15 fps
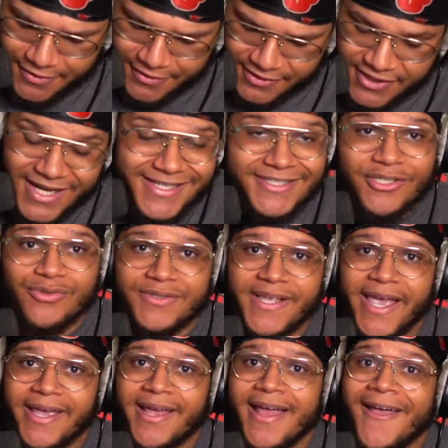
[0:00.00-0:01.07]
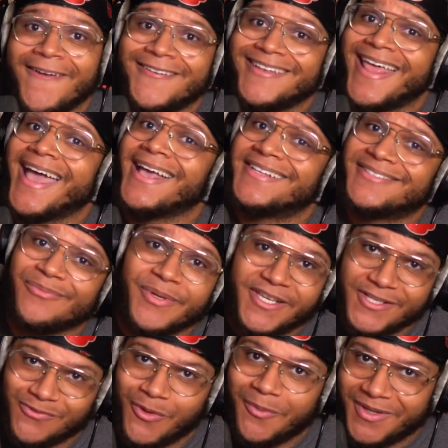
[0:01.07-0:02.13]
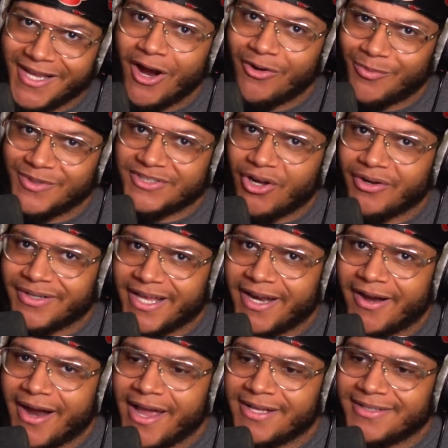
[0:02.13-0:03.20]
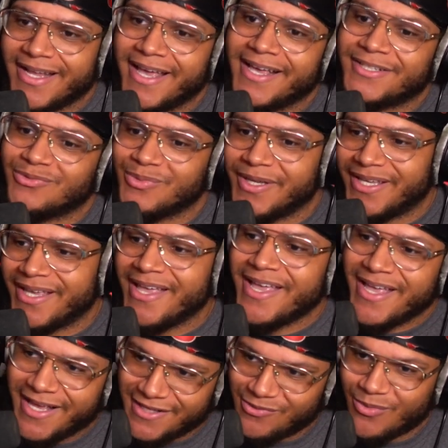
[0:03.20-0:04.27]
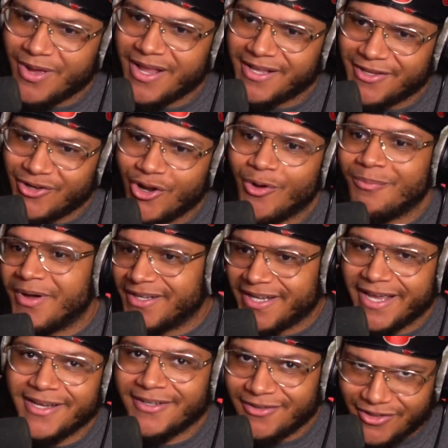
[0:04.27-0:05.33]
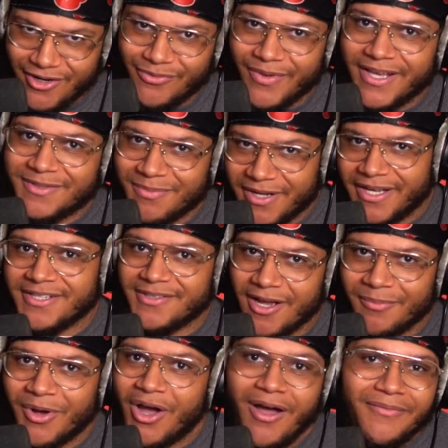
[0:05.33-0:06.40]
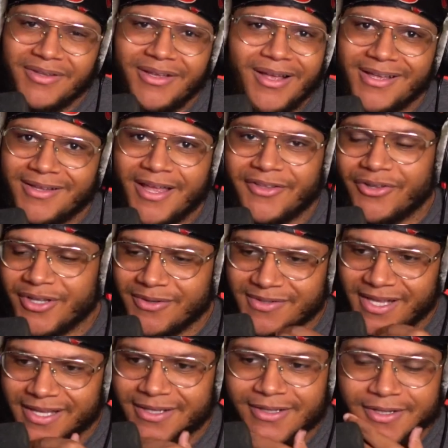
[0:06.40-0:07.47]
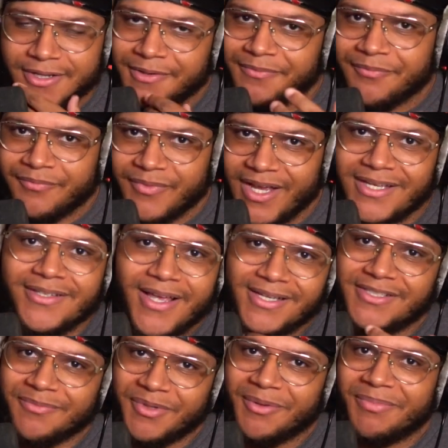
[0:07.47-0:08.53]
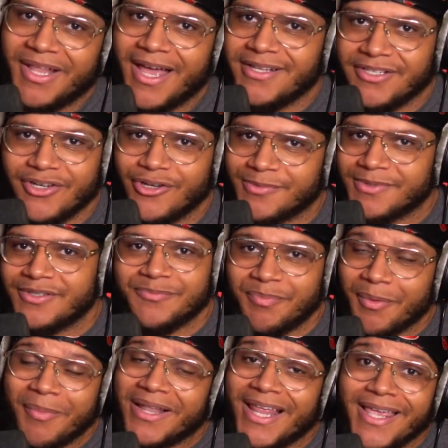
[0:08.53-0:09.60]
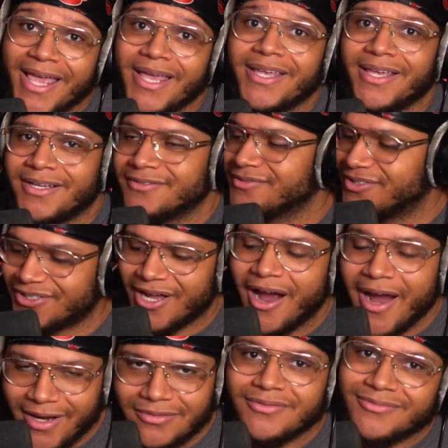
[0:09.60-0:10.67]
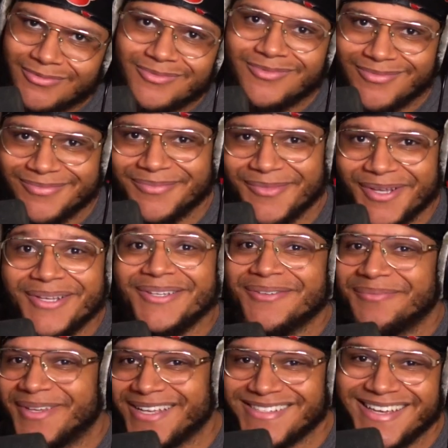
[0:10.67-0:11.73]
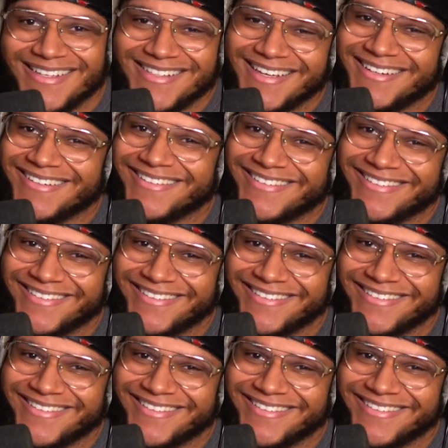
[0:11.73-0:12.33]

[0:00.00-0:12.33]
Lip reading: Today's Tuesday. Next week is when we starting that, all right? Next week is when, you know, Monday, you know, next Monday is Gumball. I thought that was like, that should be implied, you know, but like, yeah. It's all right. Catch you guys later.